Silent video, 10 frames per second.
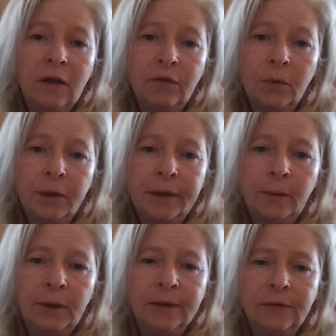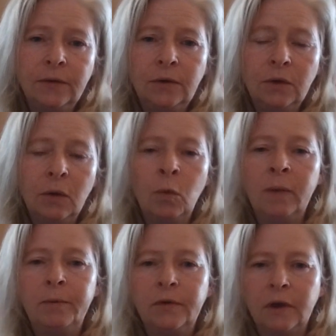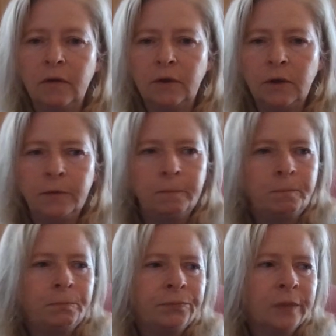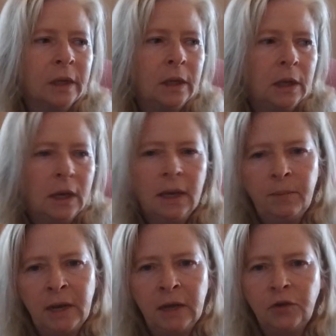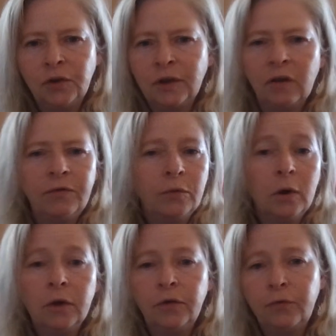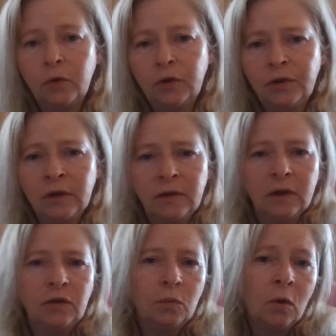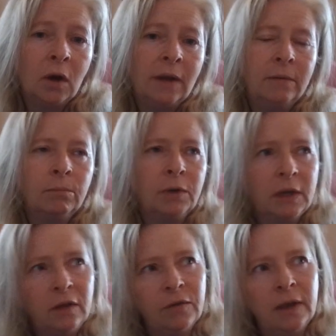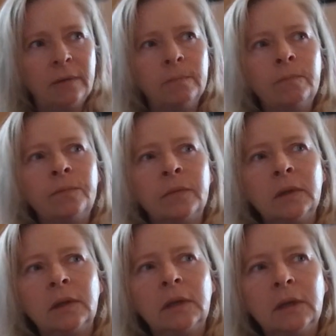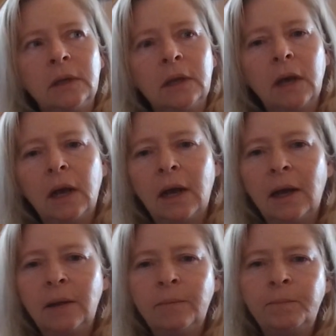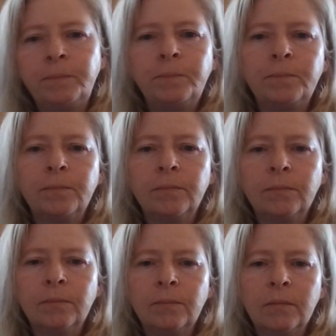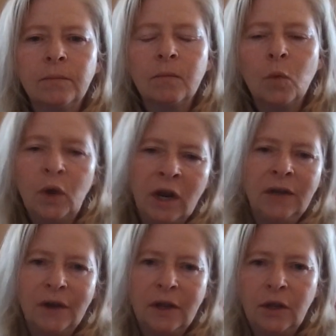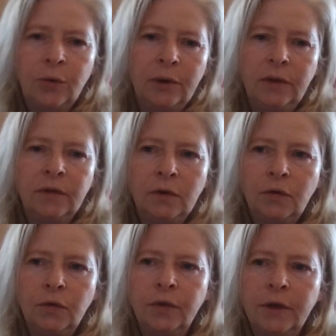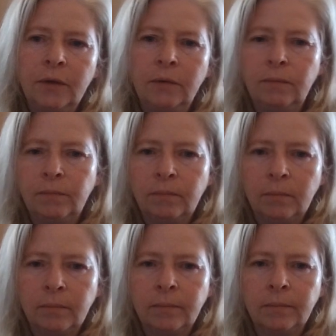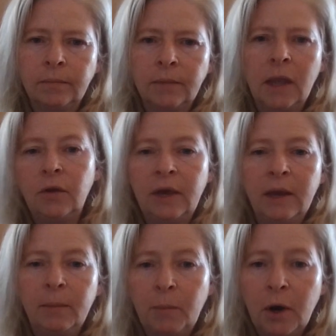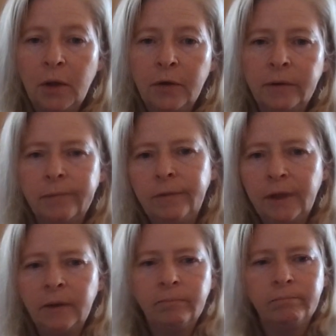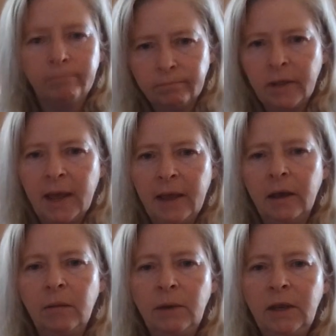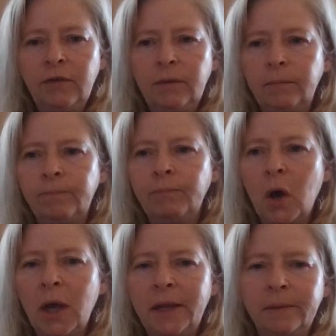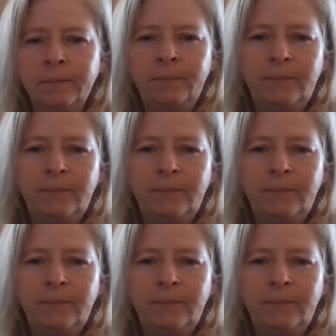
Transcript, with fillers: you have your wicked ways and you can wipe yourselves out. Eliminate yourself through all your foolishness that you want and believe in. Um, when I tell you to reason the truth out and you can't be bothered, then, hey, I'm leaving. Bye.